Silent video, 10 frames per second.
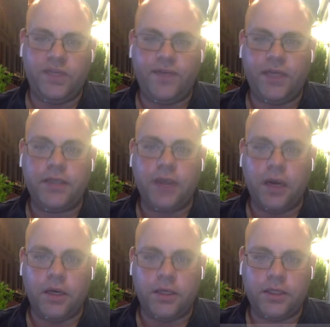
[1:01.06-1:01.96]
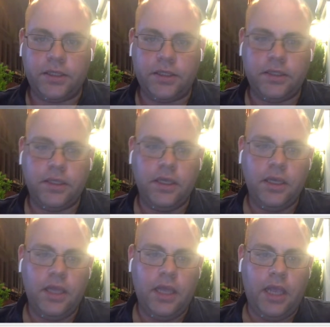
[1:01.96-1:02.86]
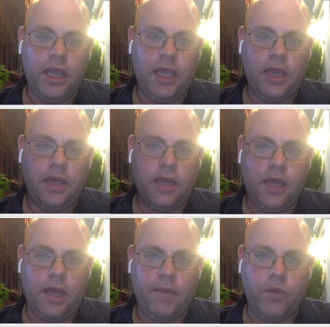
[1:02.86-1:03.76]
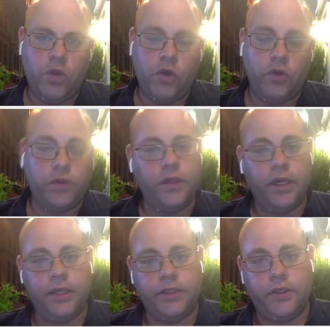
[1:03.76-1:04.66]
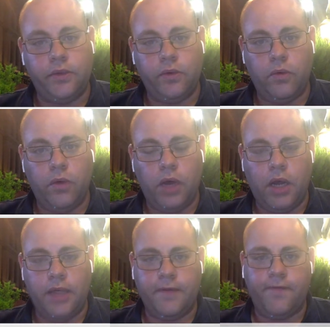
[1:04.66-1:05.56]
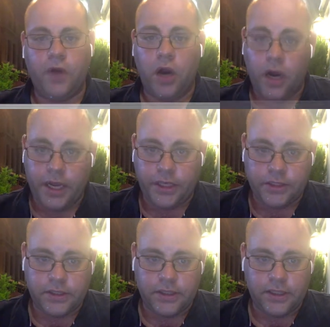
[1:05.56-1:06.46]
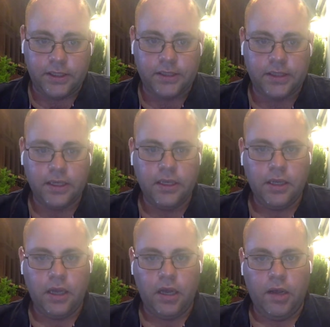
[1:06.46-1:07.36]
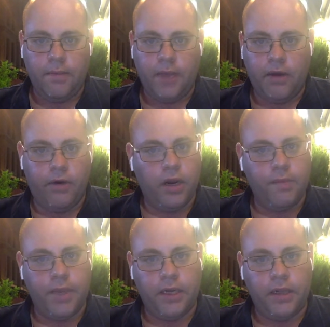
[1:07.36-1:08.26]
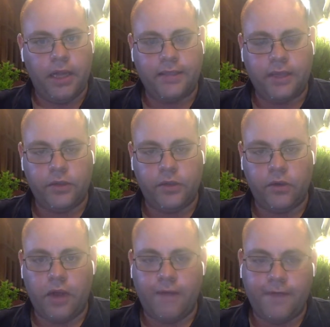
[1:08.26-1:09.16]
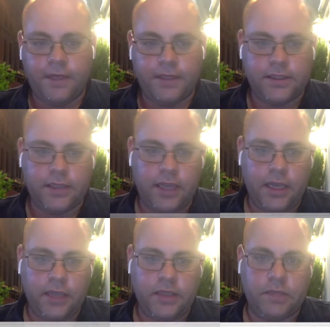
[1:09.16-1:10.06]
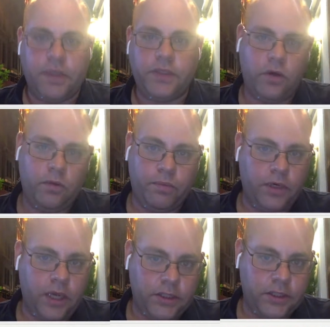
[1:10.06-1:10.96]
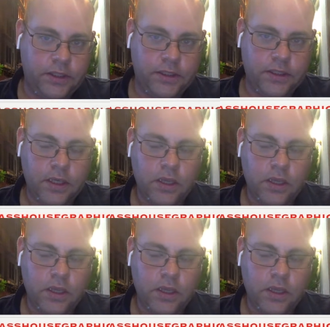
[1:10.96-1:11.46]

DeviantArt, and you can also look into different art agencies. I recommend Glasshouse Graphics and Space Goat Productions.